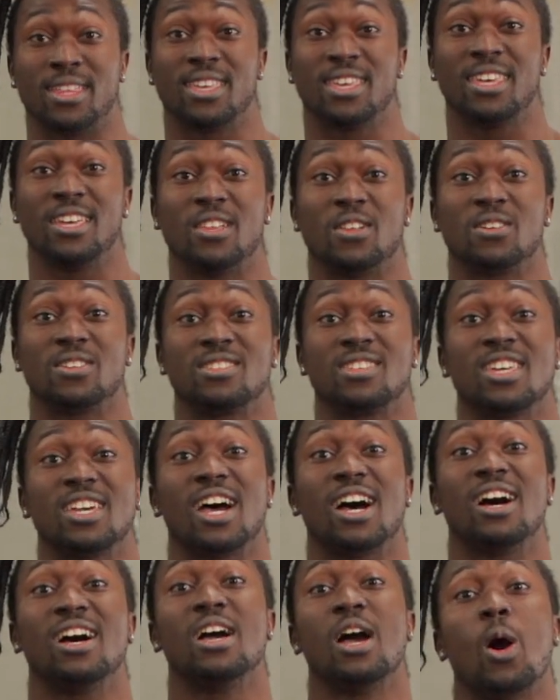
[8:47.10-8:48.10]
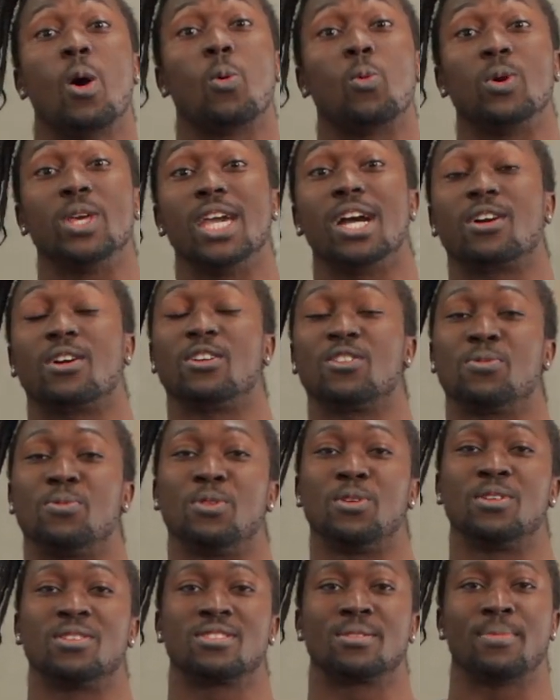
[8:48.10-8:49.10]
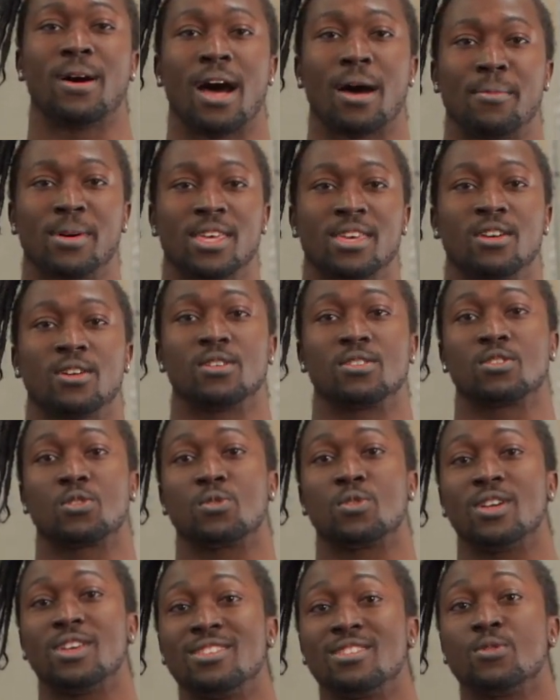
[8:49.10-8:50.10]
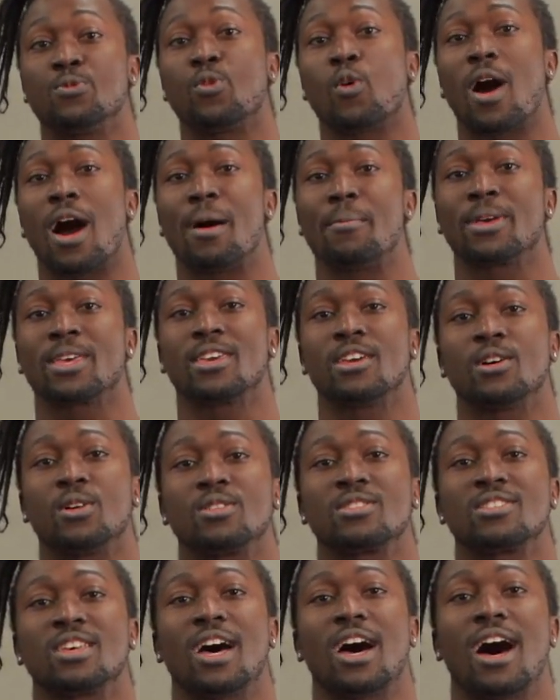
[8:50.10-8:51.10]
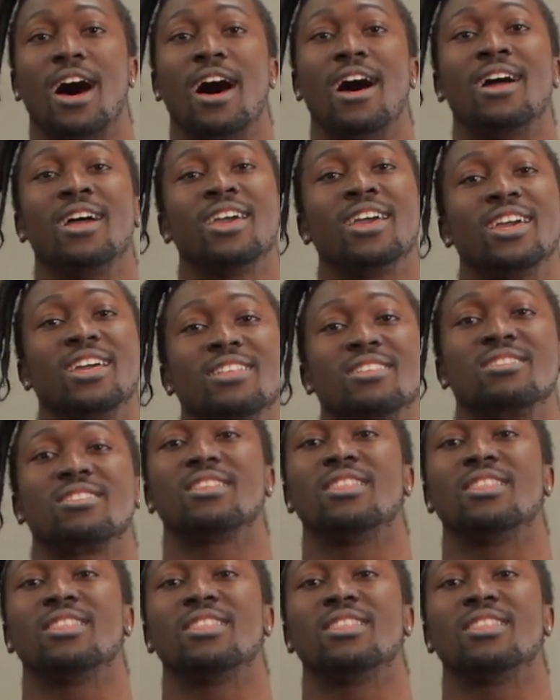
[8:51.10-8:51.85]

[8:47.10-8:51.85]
kilos here. We are going to be doing some hammer curls. The reason for hammer curls are, it is a